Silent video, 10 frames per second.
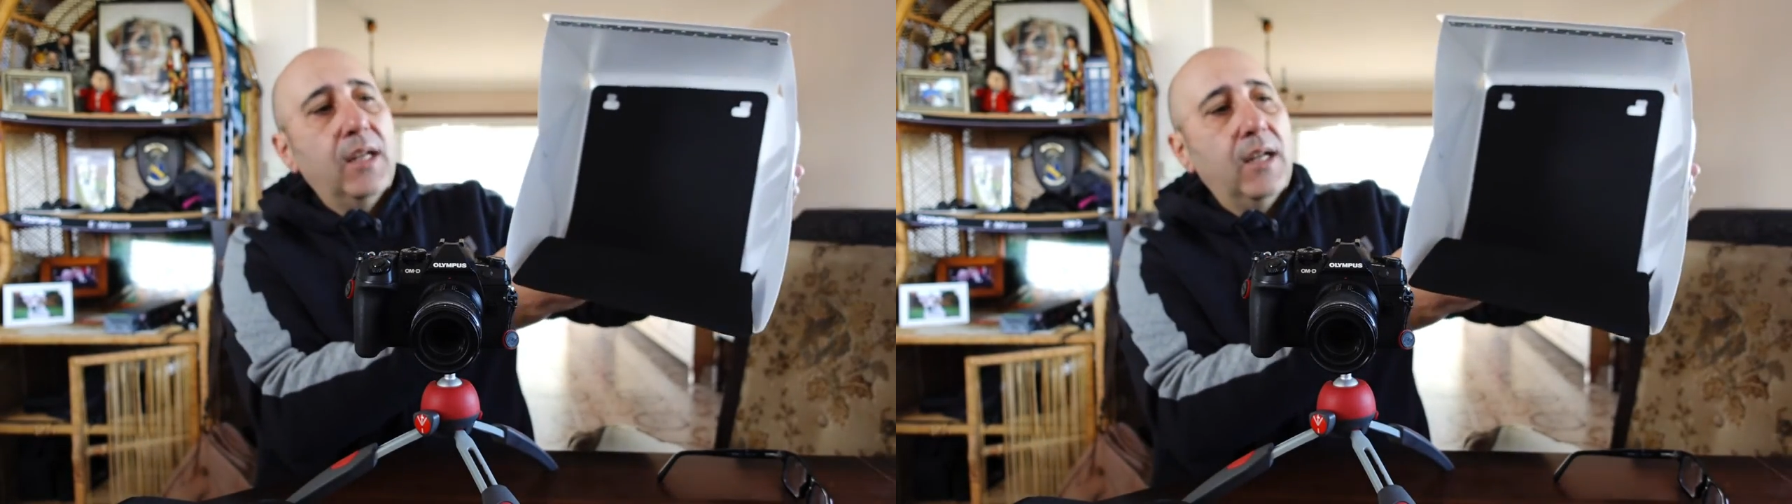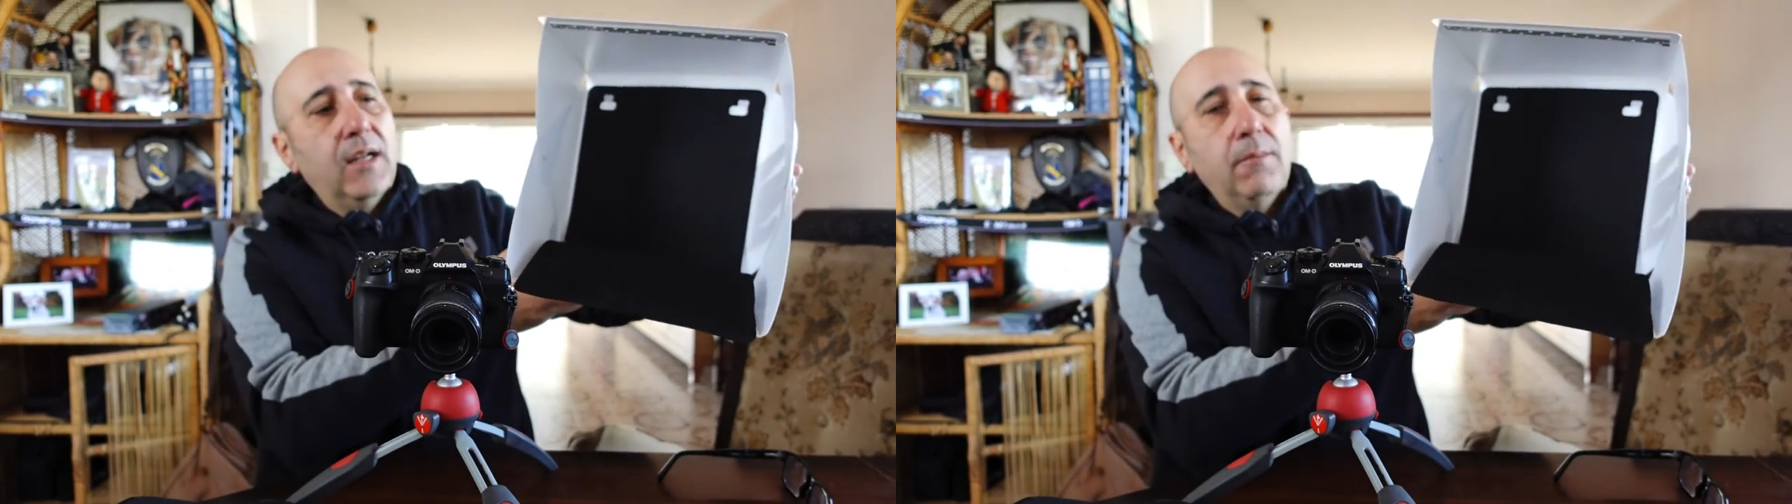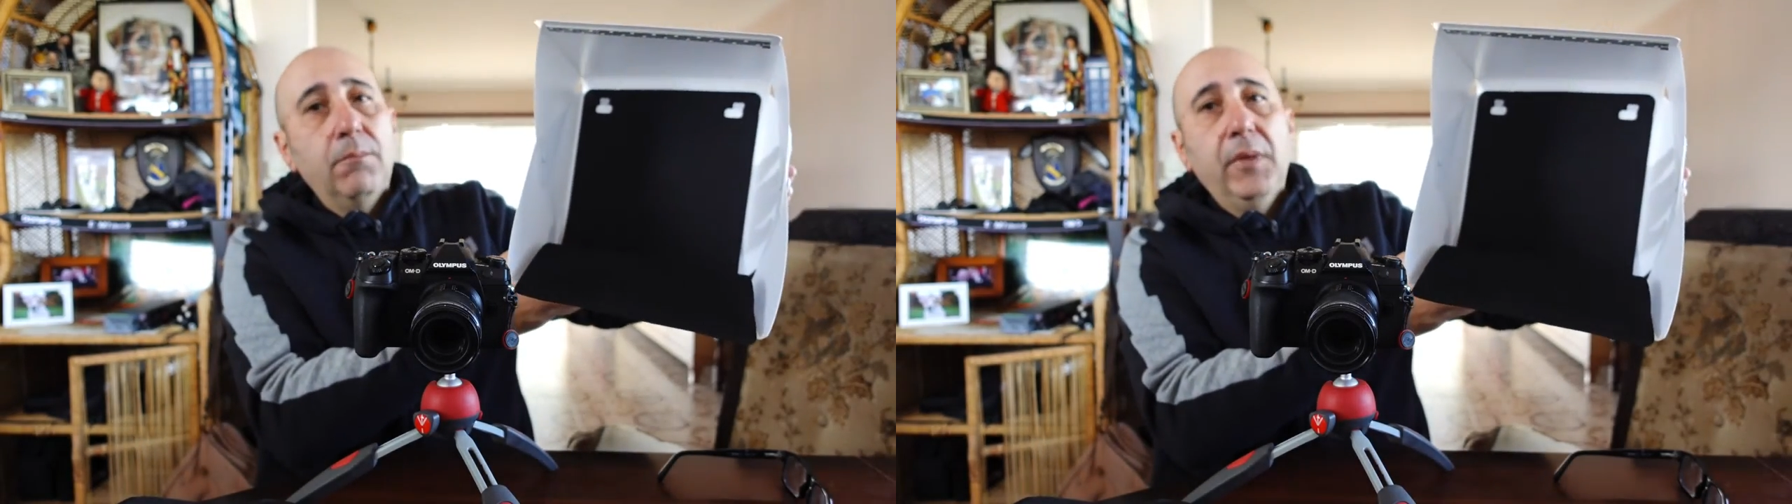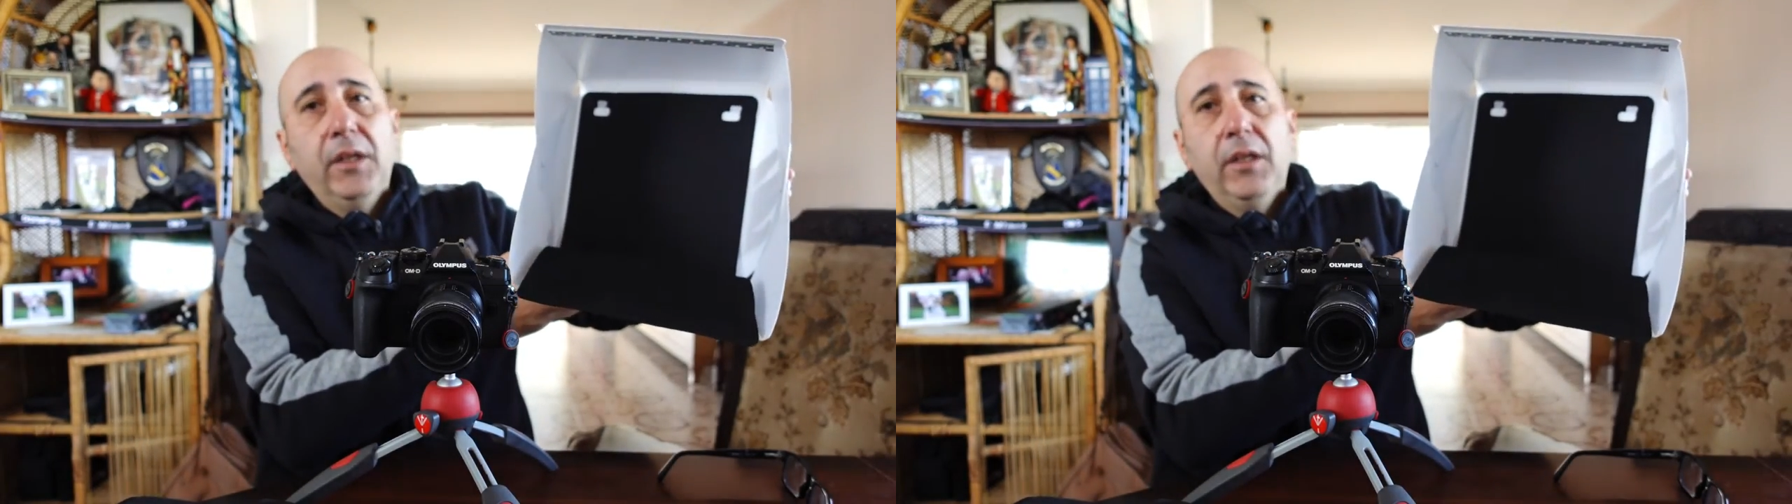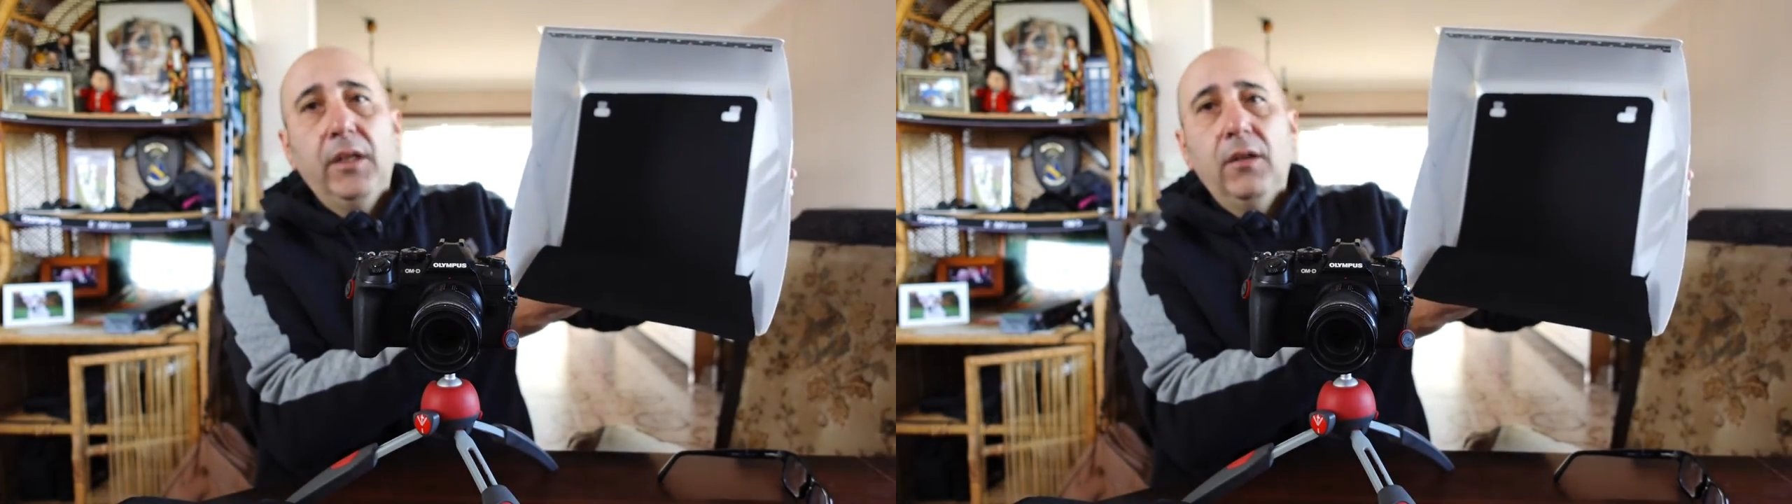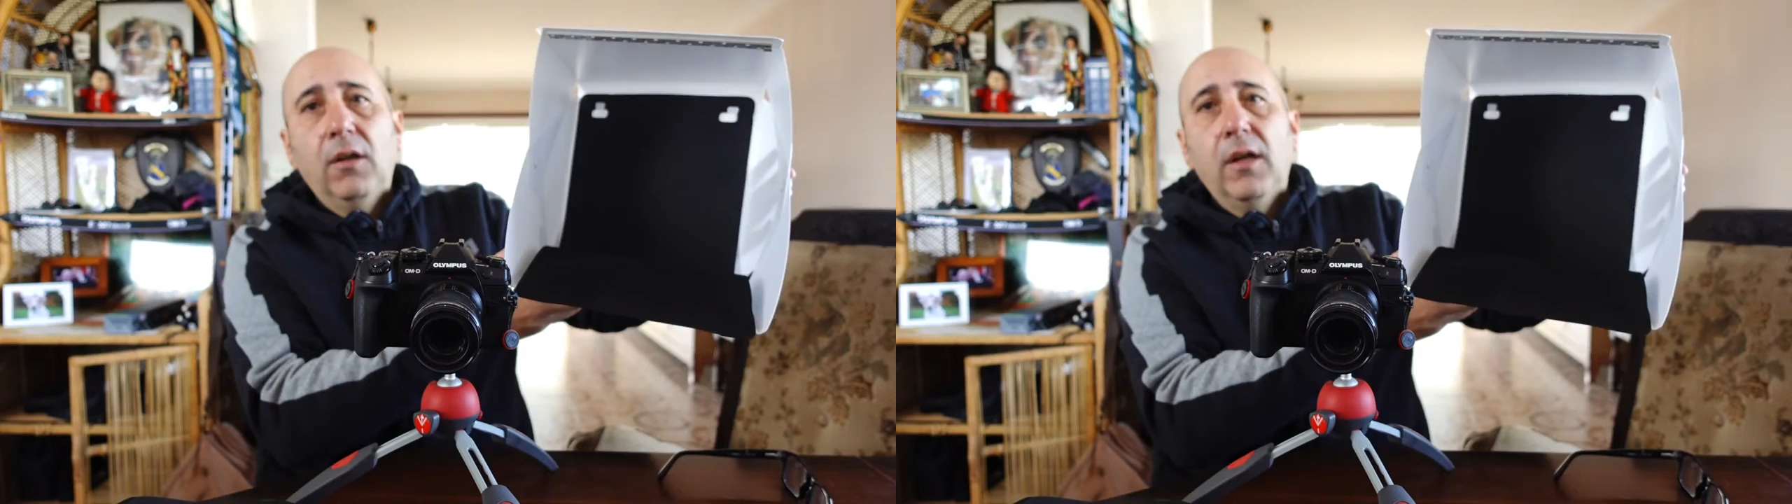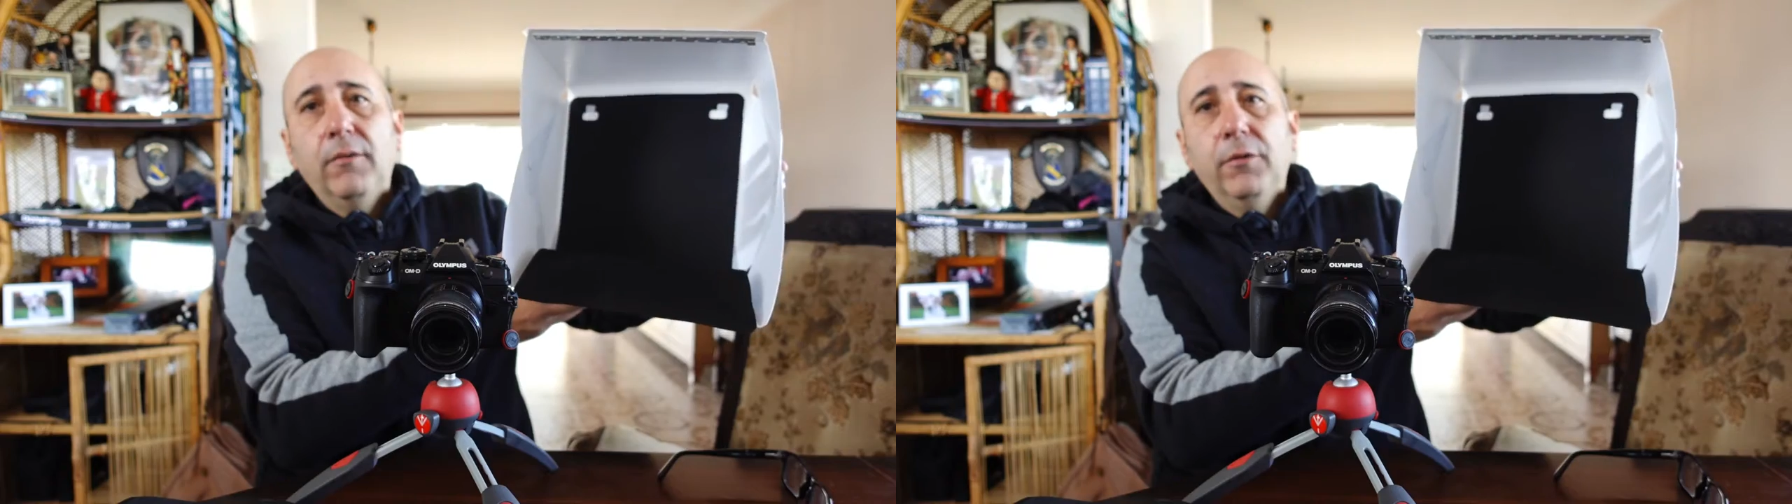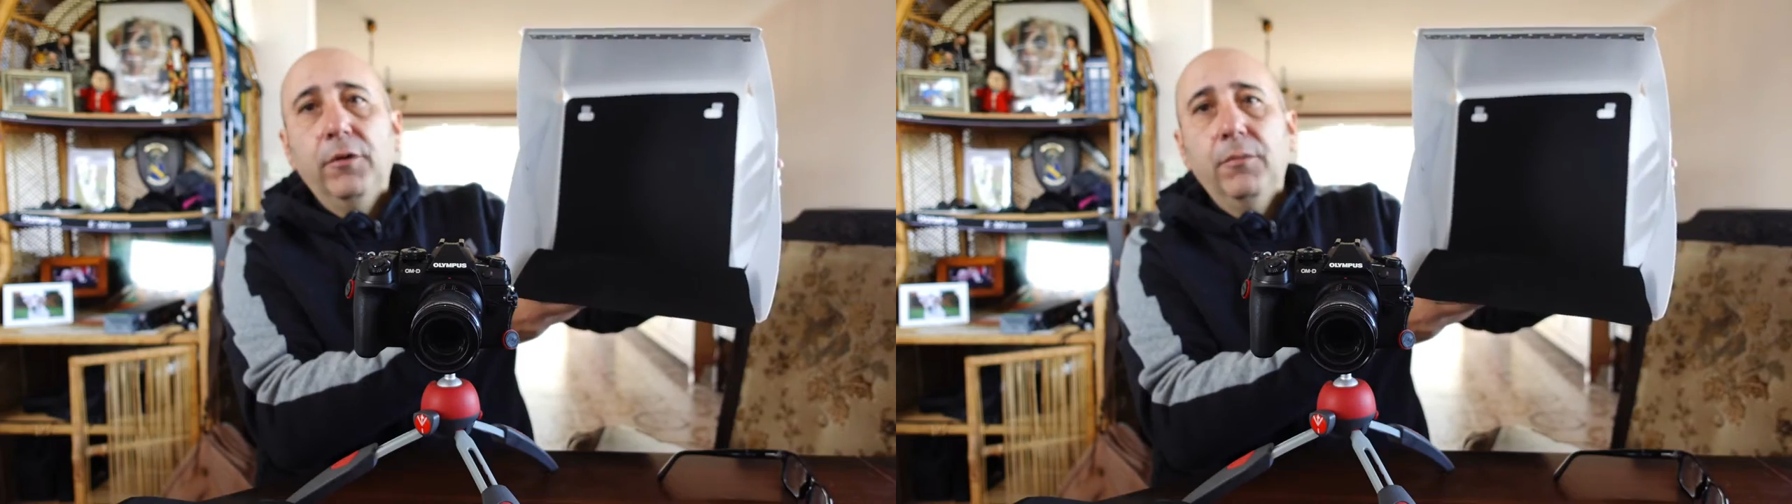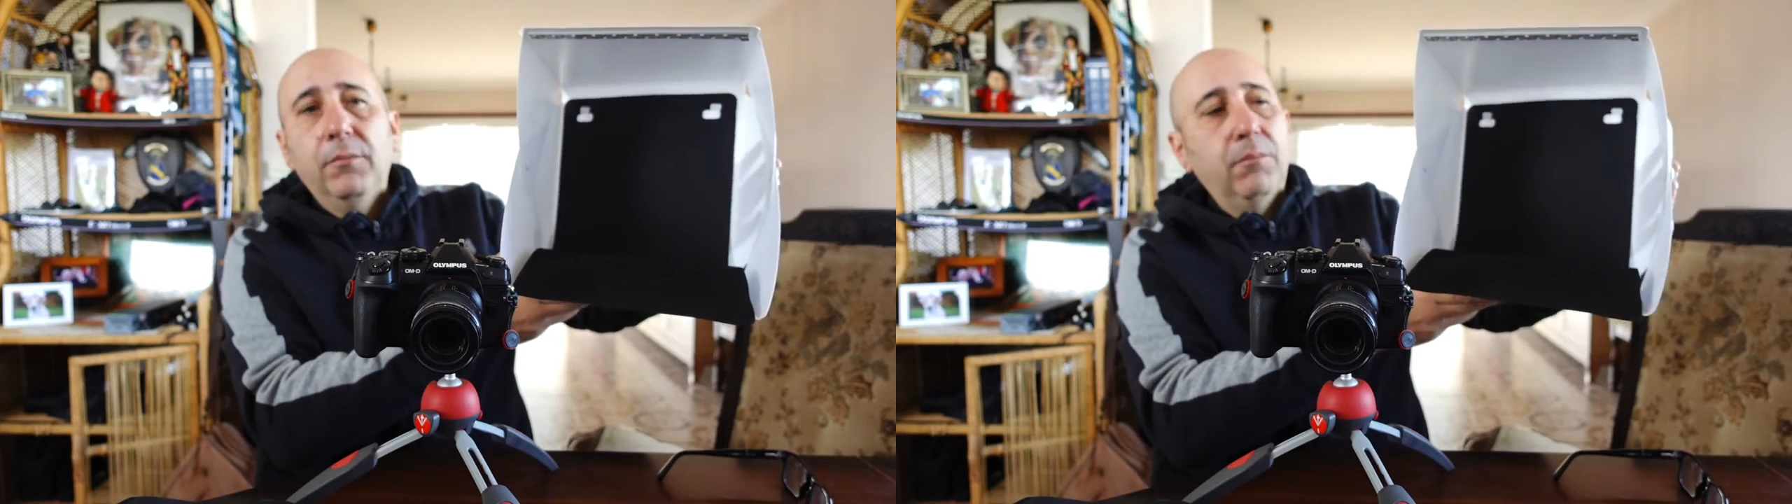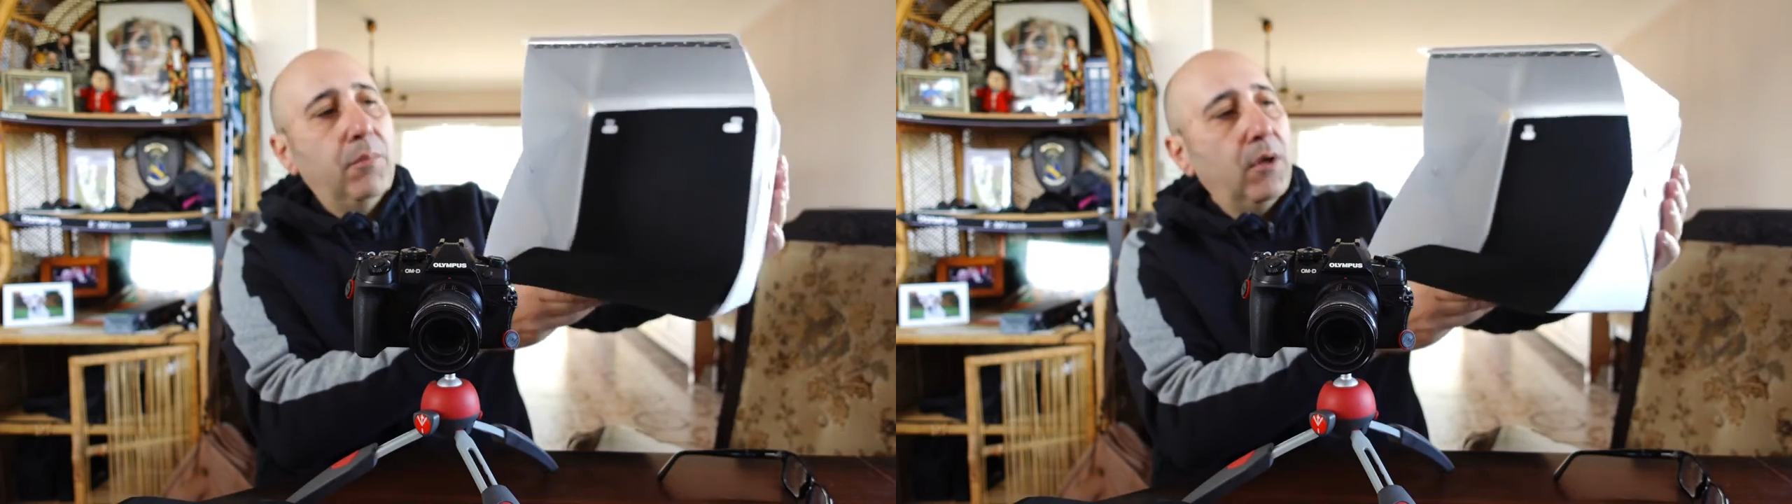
um, mini Lightroom